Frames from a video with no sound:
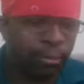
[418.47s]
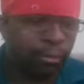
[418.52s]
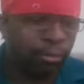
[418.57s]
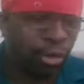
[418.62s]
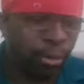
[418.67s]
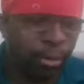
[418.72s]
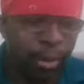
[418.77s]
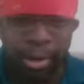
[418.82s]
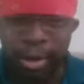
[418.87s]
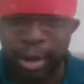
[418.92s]

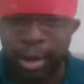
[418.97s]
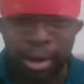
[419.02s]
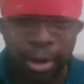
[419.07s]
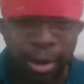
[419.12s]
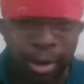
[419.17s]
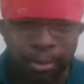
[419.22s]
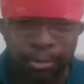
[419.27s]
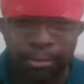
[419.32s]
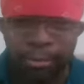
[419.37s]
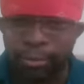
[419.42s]
So Monday
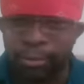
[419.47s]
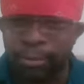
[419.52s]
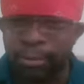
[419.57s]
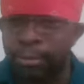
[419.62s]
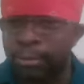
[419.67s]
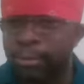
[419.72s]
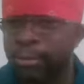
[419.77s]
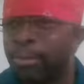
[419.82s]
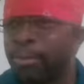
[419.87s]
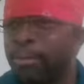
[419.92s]
comes,
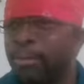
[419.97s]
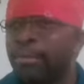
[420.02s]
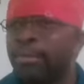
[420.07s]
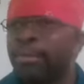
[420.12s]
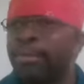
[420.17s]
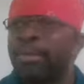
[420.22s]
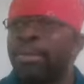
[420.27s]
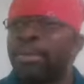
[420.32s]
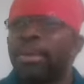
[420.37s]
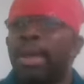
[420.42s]

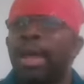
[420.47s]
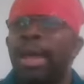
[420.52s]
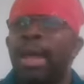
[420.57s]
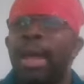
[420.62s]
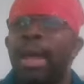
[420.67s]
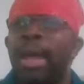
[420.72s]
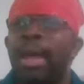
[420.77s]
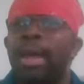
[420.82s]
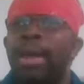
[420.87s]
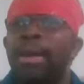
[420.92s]

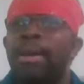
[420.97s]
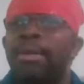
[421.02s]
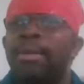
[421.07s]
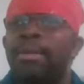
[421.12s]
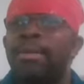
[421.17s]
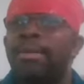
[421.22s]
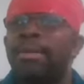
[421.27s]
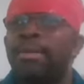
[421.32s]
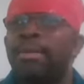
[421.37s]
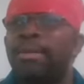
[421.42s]

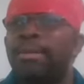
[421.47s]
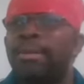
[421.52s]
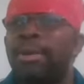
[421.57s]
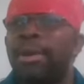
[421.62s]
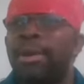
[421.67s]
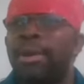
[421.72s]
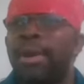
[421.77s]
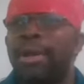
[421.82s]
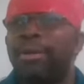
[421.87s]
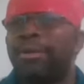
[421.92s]
and,
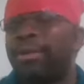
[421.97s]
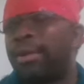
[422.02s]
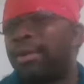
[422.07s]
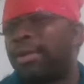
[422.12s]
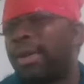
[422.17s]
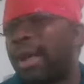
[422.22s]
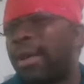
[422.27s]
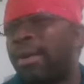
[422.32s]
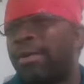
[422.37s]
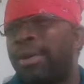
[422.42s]
you know, I sit
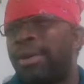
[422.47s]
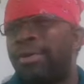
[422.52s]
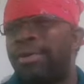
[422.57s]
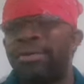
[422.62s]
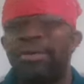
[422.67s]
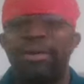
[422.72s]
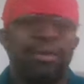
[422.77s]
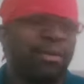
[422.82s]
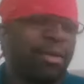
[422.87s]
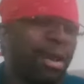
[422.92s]
down, and
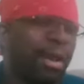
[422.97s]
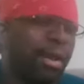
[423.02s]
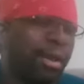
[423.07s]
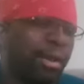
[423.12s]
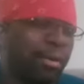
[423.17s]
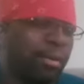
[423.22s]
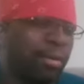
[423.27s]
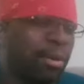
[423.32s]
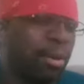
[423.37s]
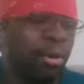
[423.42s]
she's
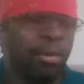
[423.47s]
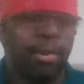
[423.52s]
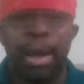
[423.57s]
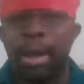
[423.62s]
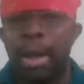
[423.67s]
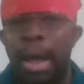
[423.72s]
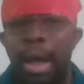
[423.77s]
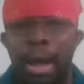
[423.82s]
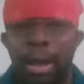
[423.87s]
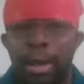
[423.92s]
like, oh my
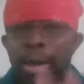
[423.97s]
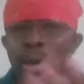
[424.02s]
God, it